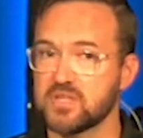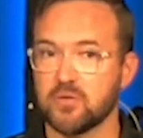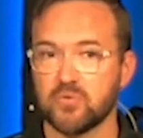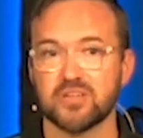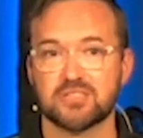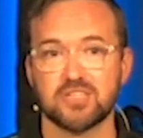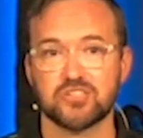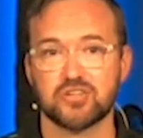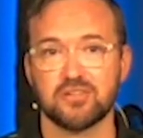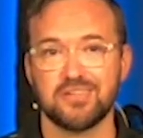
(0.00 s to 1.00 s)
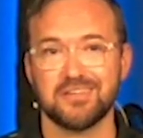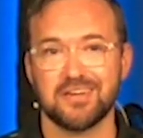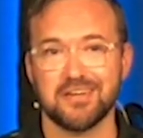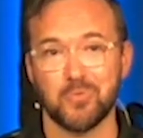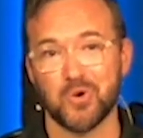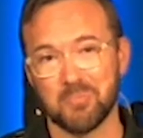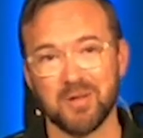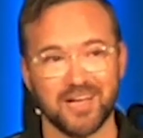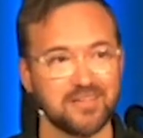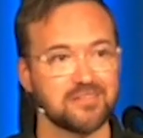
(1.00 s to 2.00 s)
that word intentionally, not warm
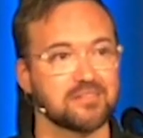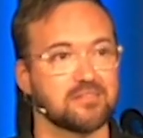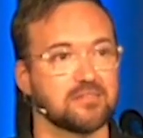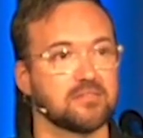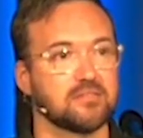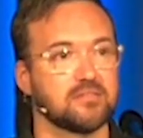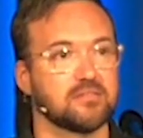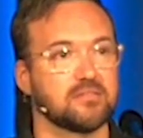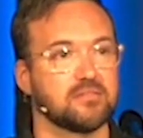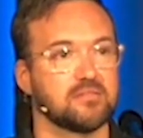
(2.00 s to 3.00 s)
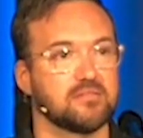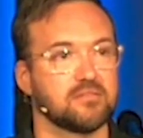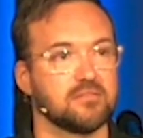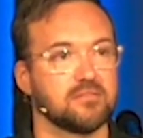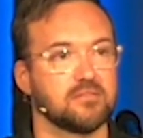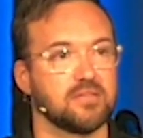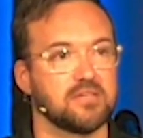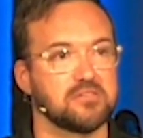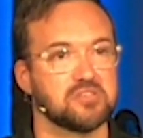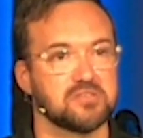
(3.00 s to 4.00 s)
bodies,
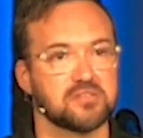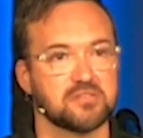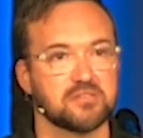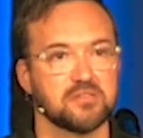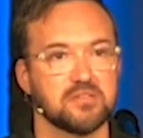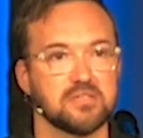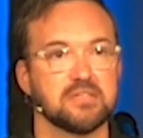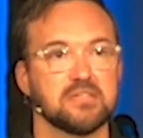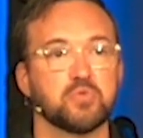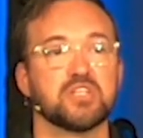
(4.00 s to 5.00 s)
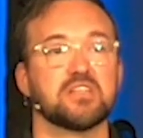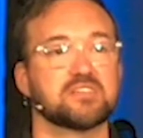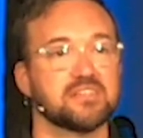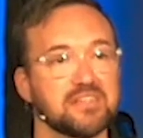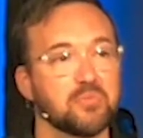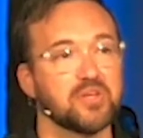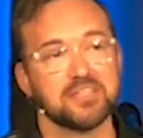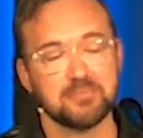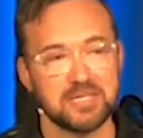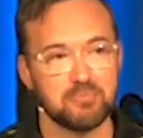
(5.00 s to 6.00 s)
not just reluctantly
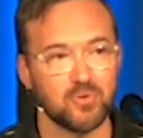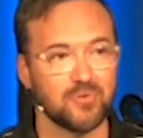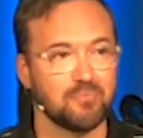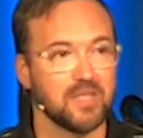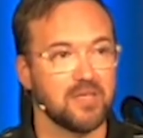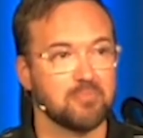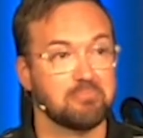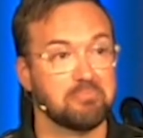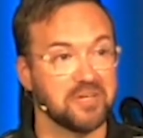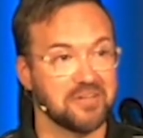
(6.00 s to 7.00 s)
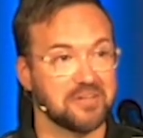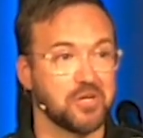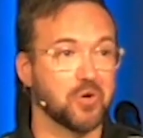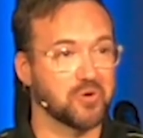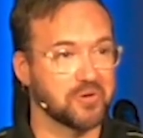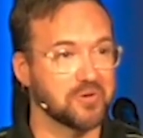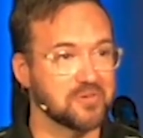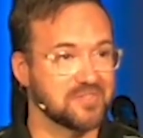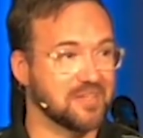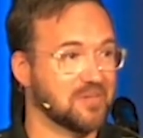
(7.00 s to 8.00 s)
willing people, but
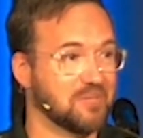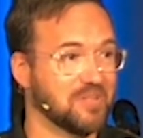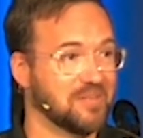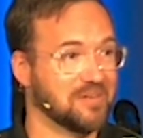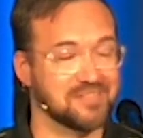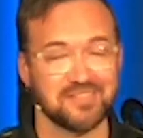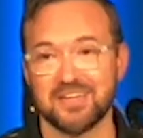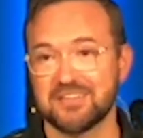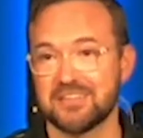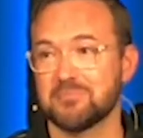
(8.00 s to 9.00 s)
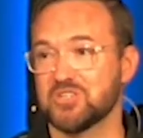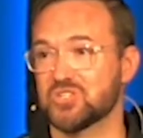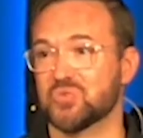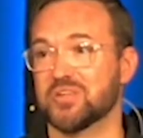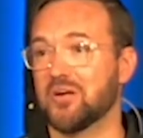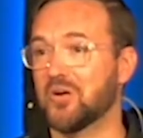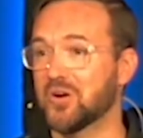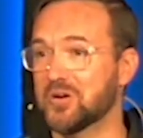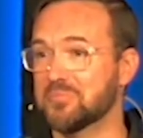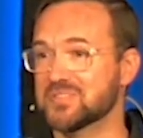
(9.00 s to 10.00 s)
coworkers that'll come alongside them and join
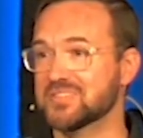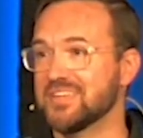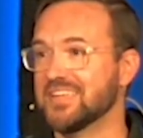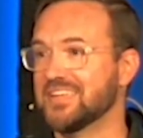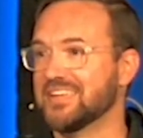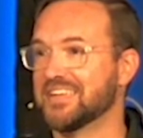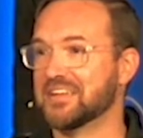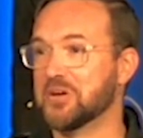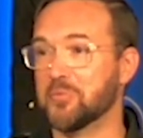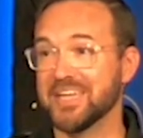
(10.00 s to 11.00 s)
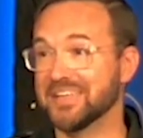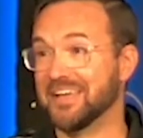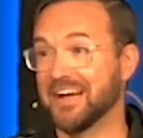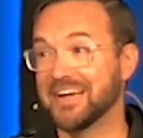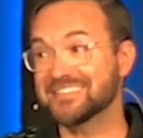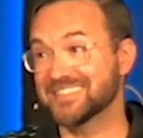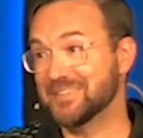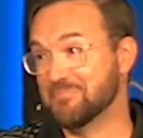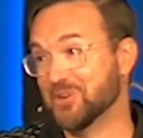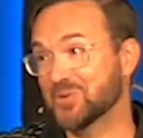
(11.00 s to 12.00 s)
arms and go, man, I see
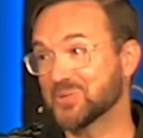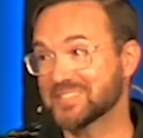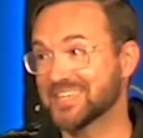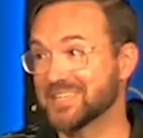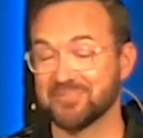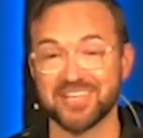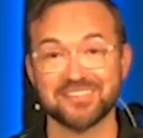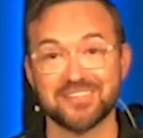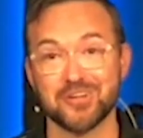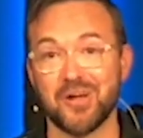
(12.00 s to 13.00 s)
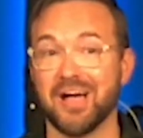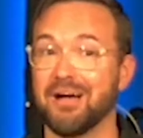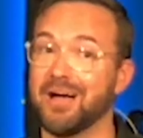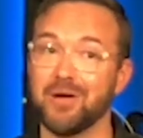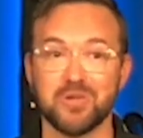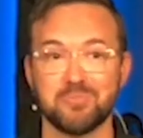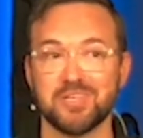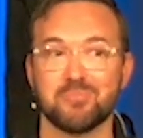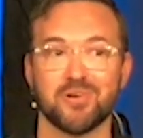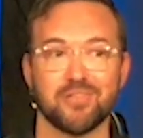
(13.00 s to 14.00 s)
miracles taking place here. I want to be
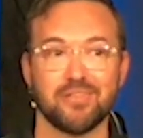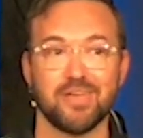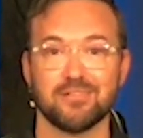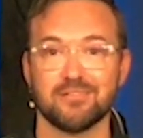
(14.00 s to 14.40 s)
a part of that.